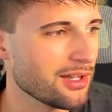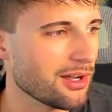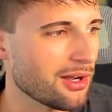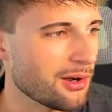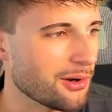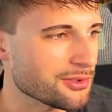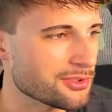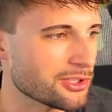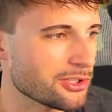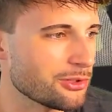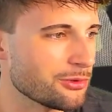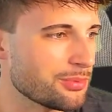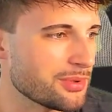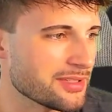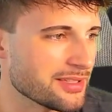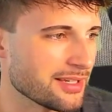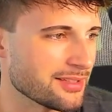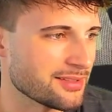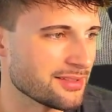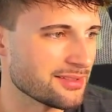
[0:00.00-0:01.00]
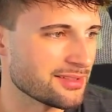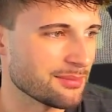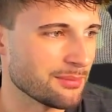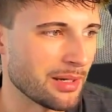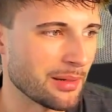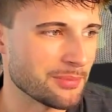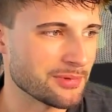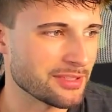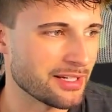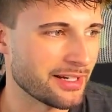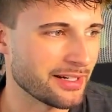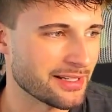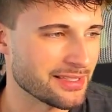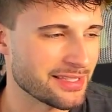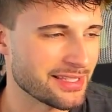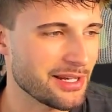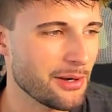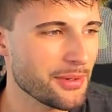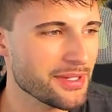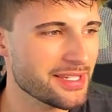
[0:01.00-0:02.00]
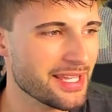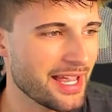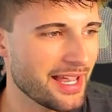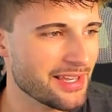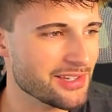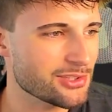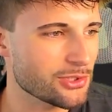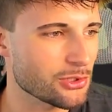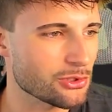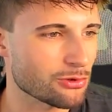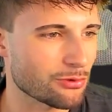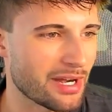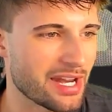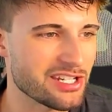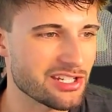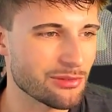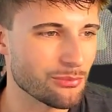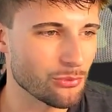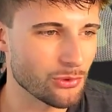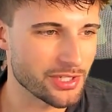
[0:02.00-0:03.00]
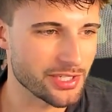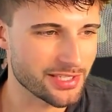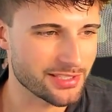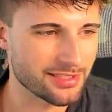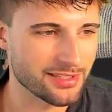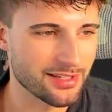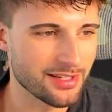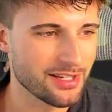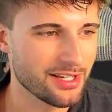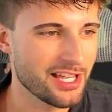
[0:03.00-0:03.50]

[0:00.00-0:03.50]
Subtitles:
also possesses some upside because he always has those random weeks